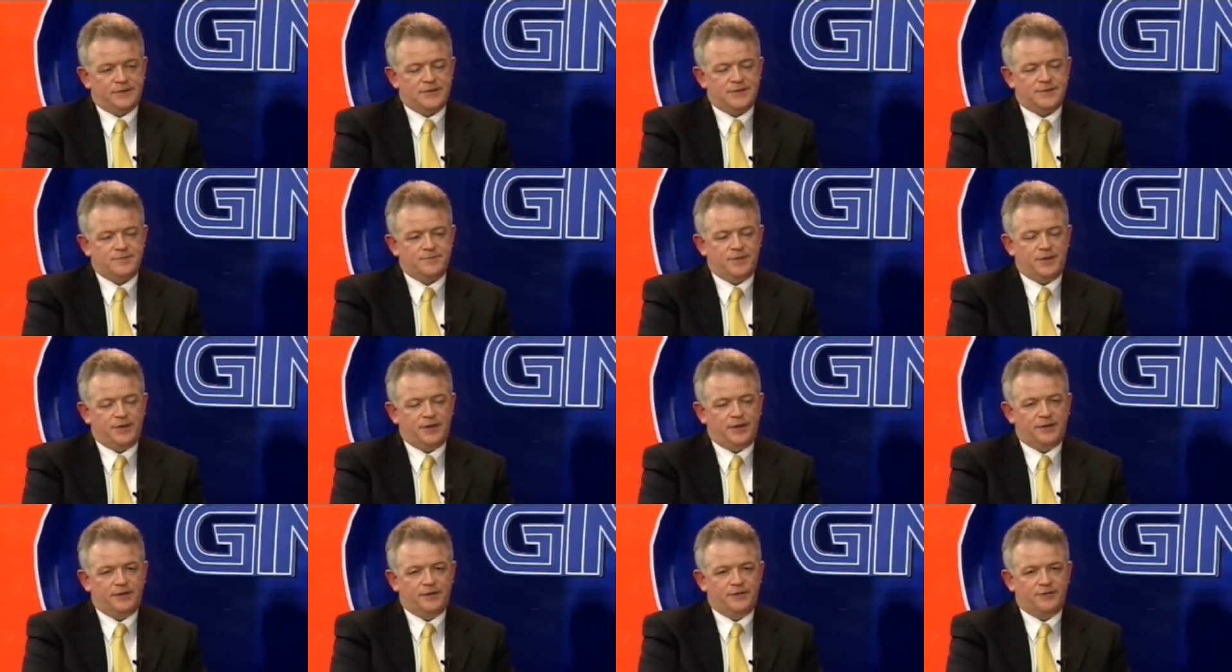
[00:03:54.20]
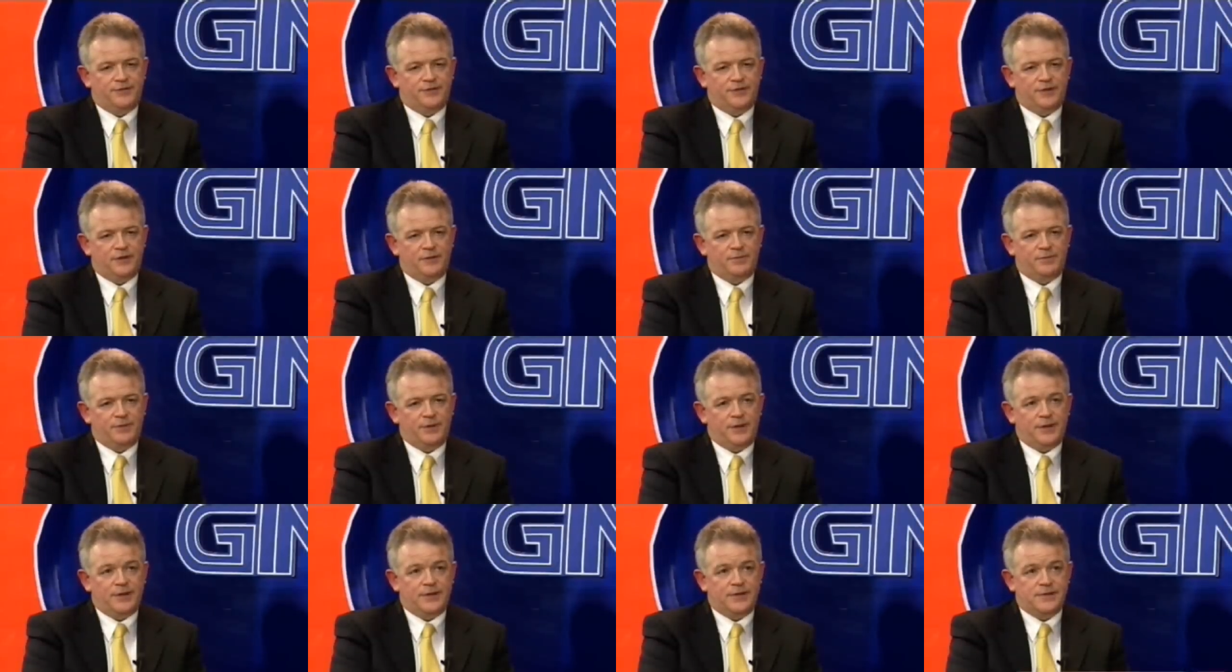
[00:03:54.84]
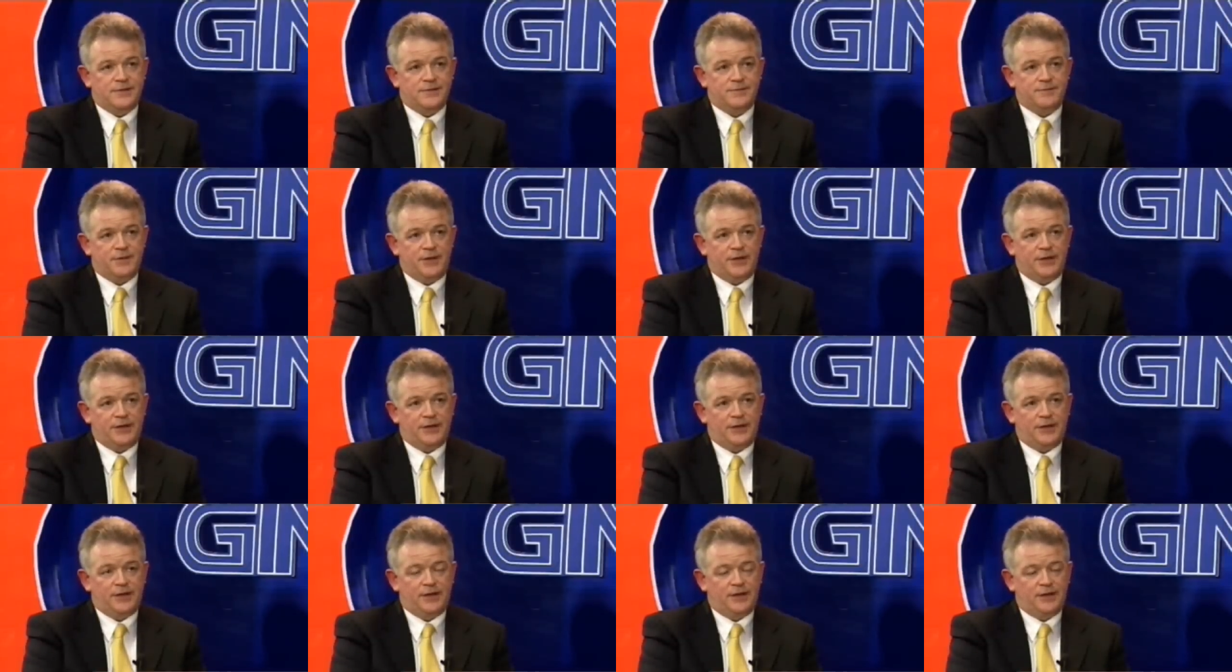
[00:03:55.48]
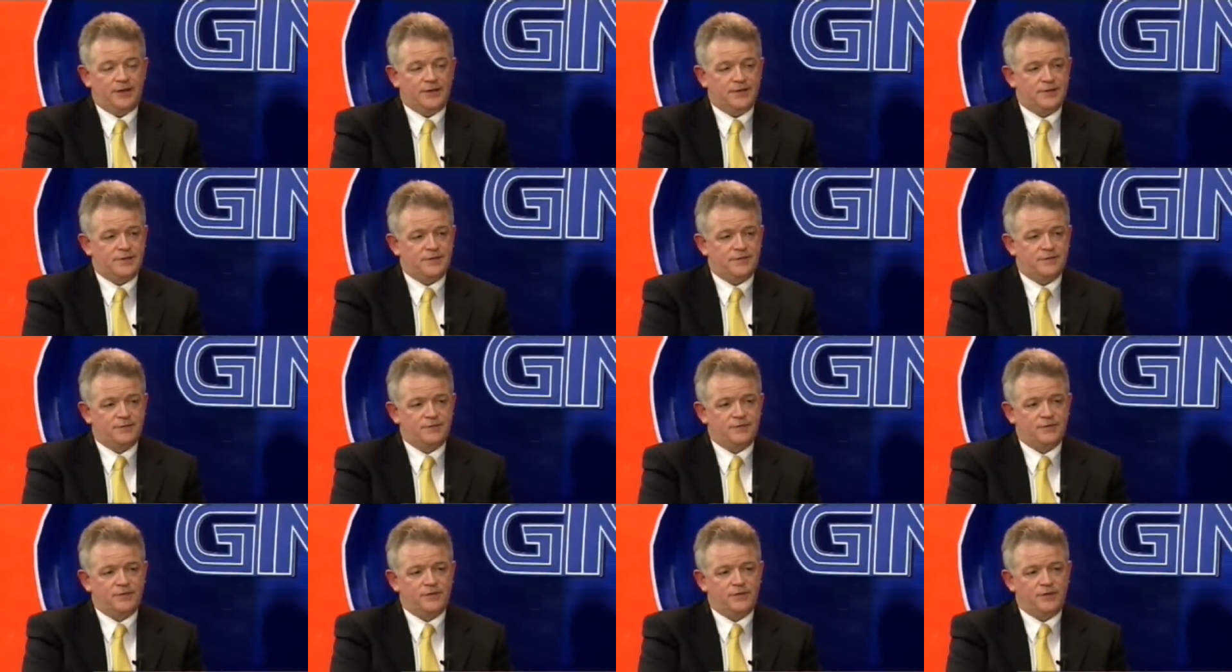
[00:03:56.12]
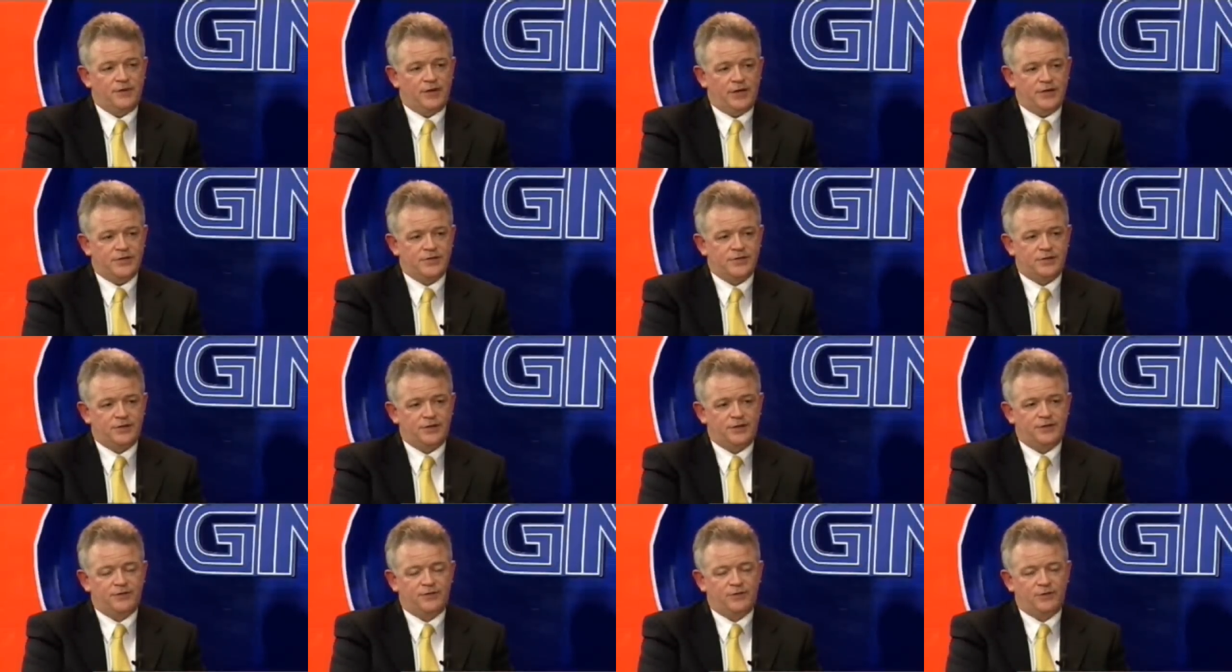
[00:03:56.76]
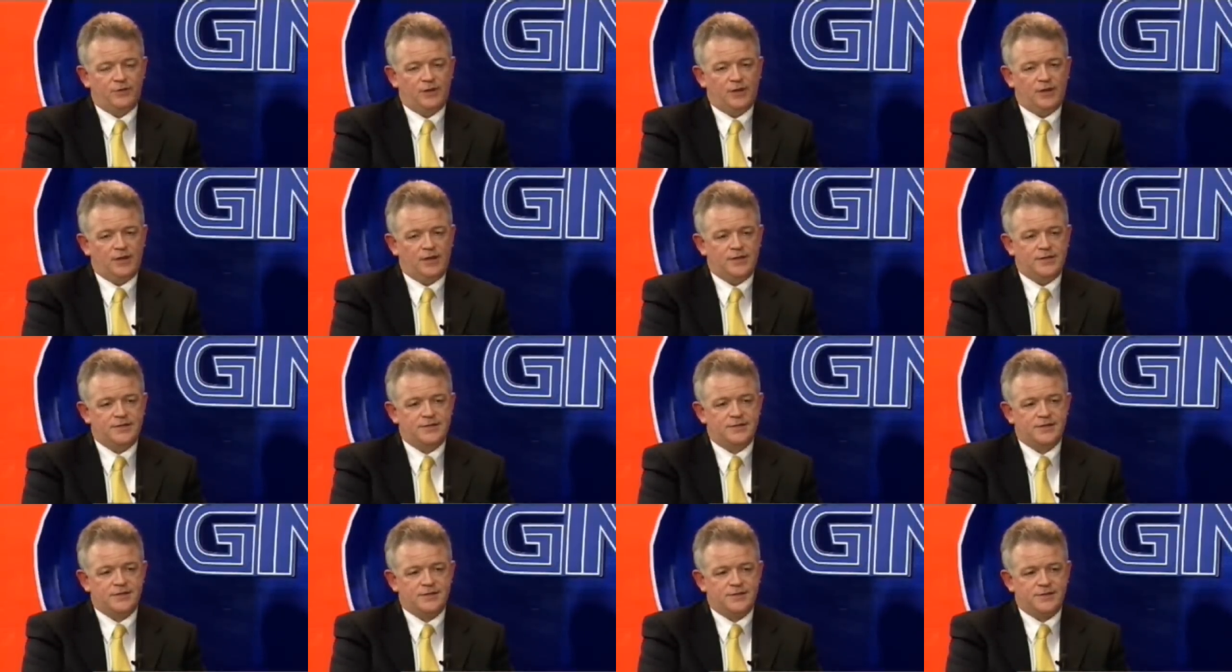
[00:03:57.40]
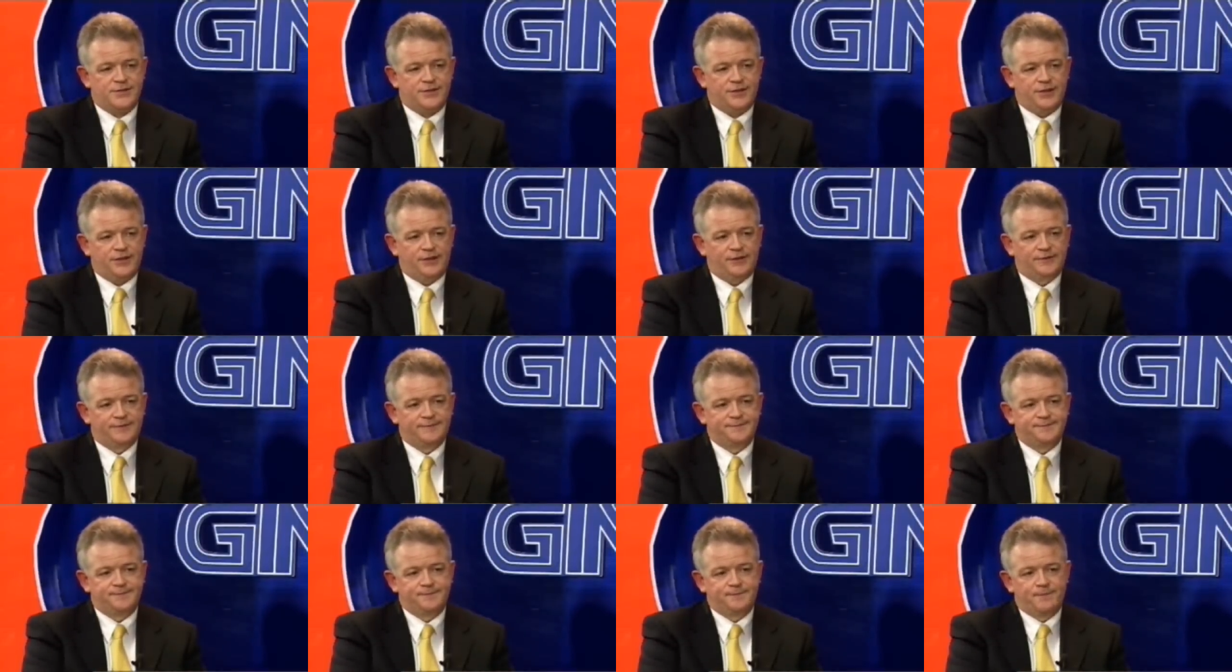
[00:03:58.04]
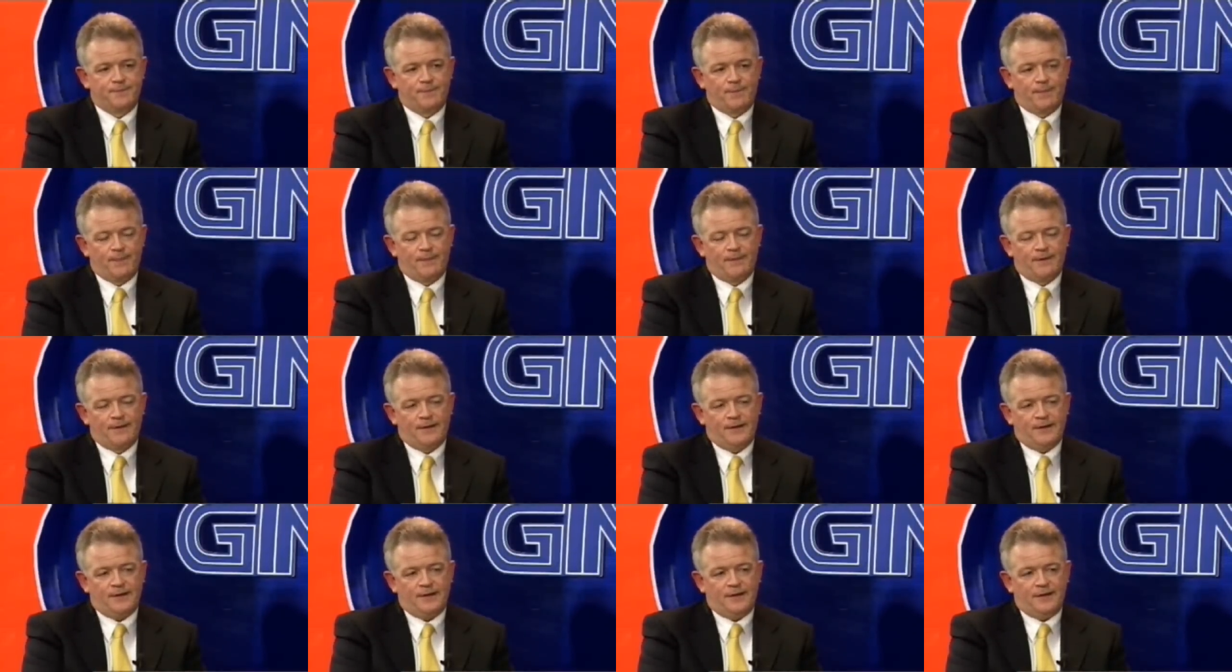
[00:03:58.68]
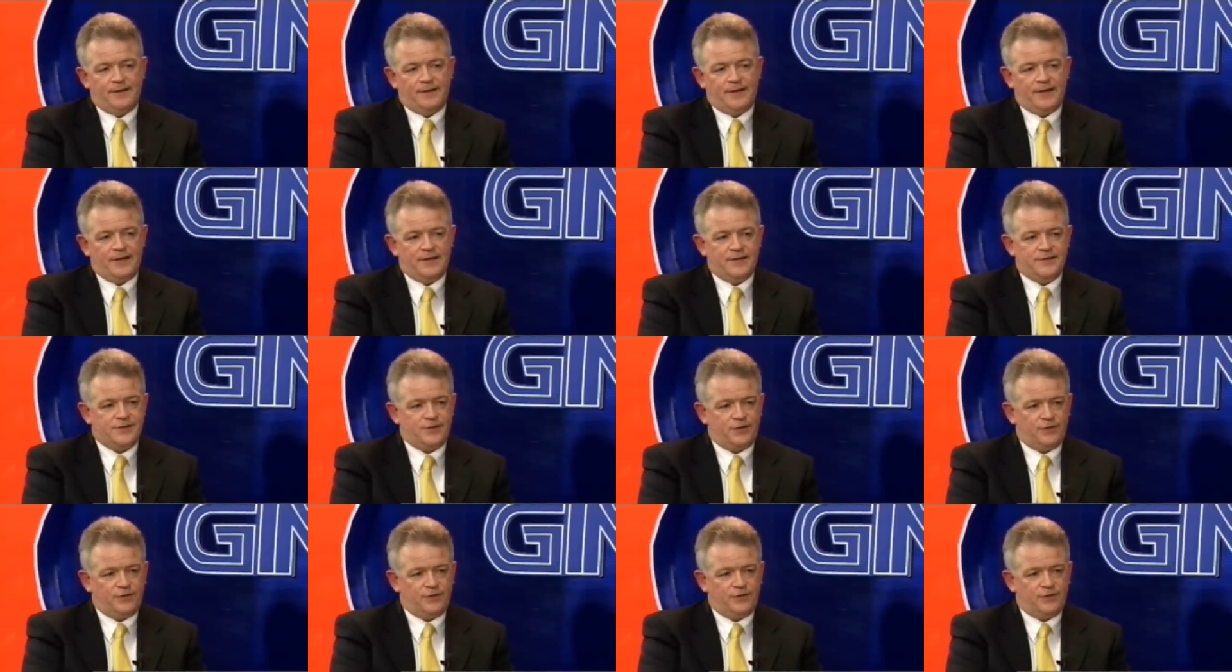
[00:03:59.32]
has been in the Philippines many years, initially through a licensee. And then in